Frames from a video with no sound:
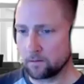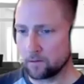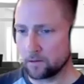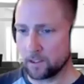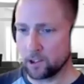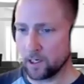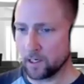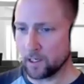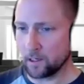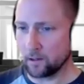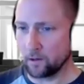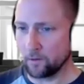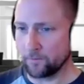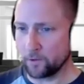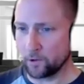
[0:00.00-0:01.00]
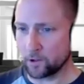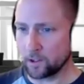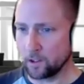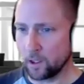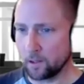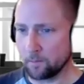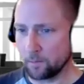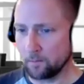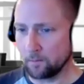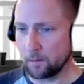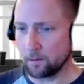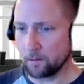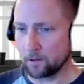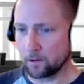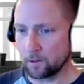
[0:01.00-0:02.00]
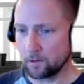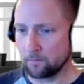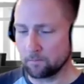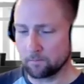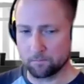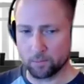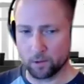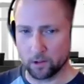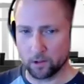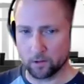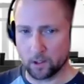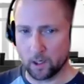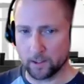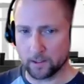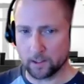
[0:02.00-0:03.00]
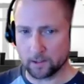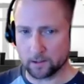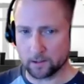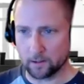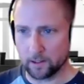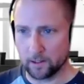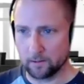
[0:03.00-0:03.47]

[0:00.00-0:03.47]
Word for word: CJ, I don't know if you're still on, but maybe you could put a little context on that.